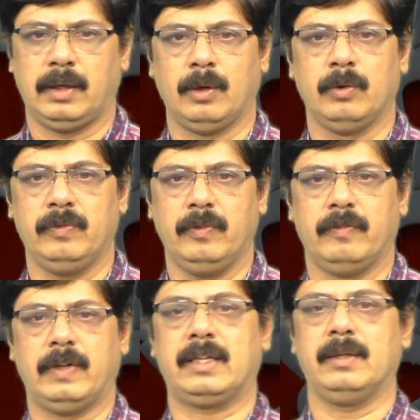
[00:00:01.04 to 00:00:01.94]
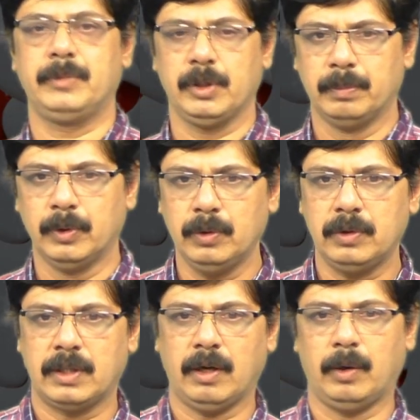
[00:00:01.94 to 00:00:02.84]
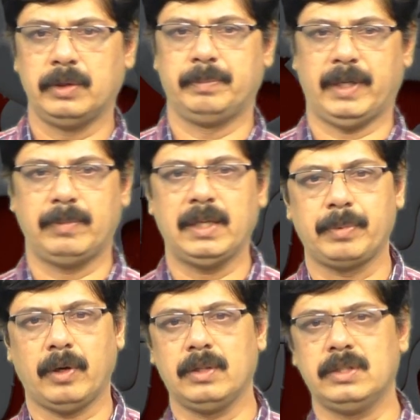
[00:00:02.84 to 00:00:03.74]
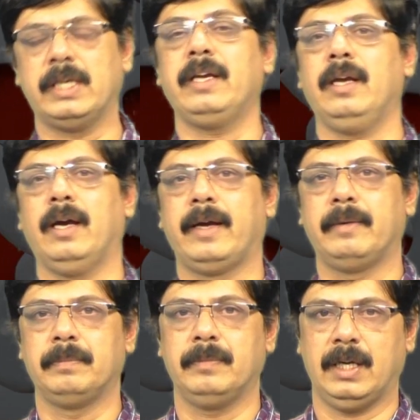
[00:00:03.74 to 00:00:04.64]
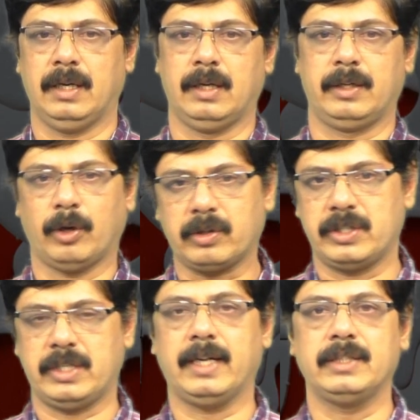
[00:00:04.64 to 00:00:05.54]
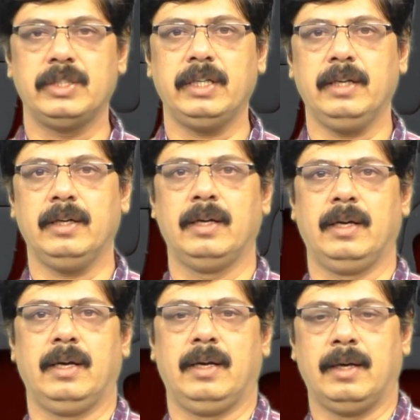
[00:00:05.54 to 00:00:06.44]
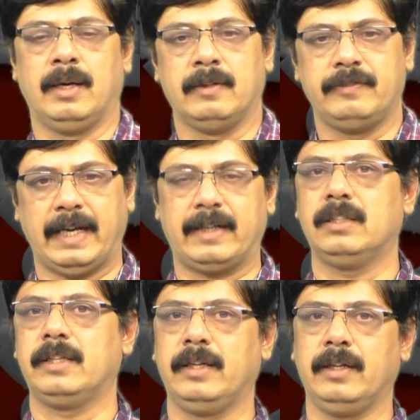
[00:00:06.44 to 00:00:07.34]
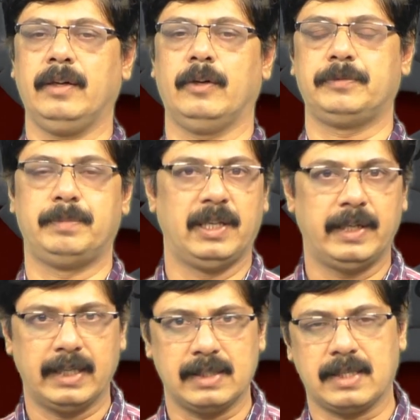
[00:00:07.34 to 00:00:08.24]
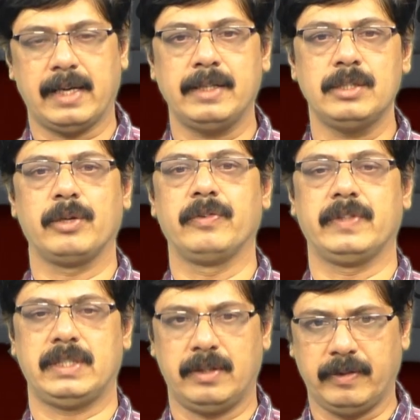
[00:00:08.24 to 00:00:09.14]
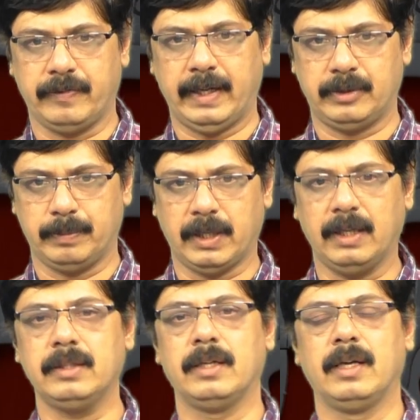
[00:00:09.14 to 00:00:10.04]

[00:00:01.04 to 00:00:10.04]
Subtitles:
Hello, welcome to MOOC on Public Policy. I am Dr. Shaji, Faculty of Political Science, University of Hyderabad.